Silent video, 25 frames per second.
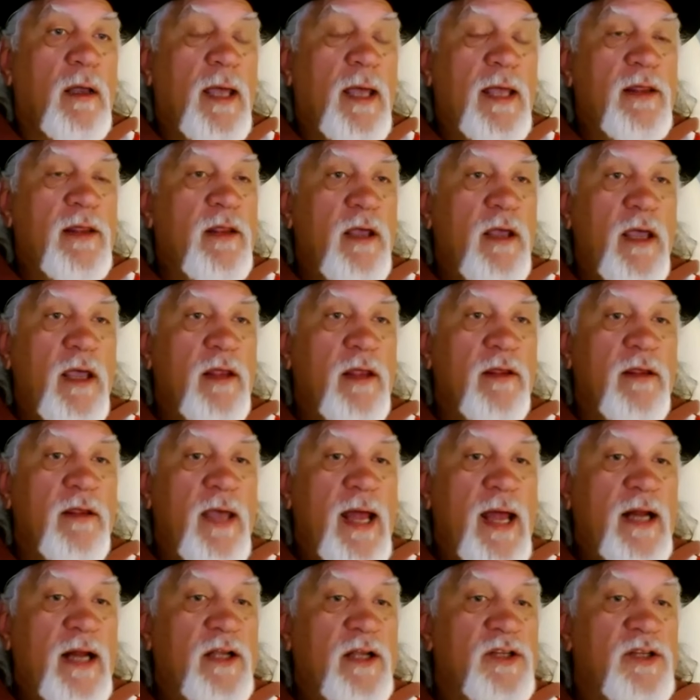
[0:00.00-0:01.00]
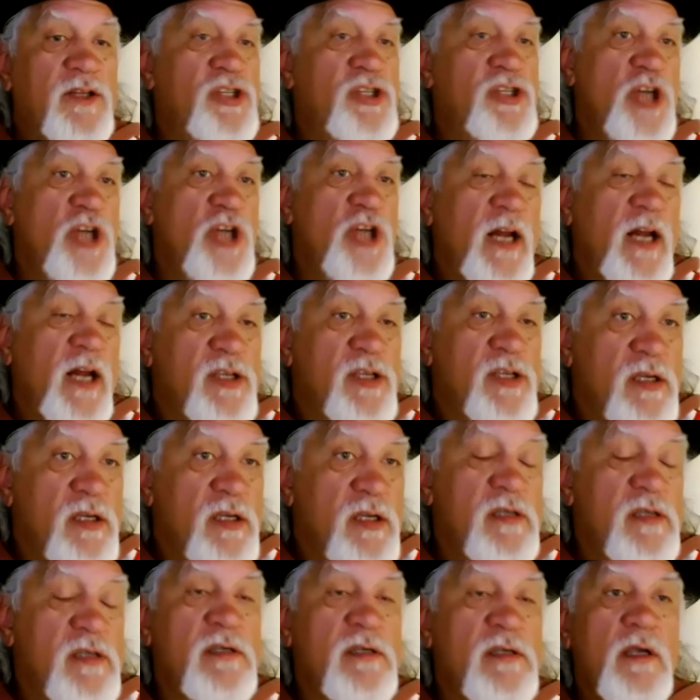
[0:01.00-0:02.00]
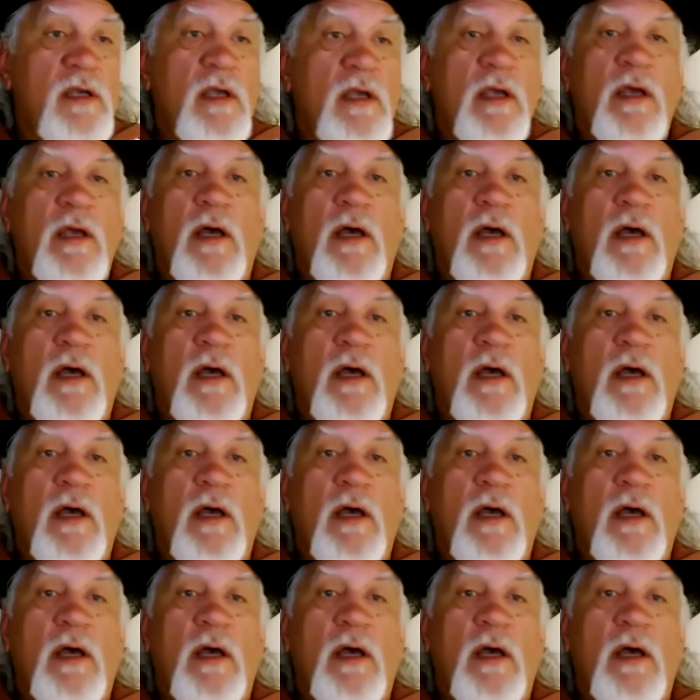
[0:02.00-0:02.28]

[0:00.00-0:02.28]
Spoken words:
in at its genesis.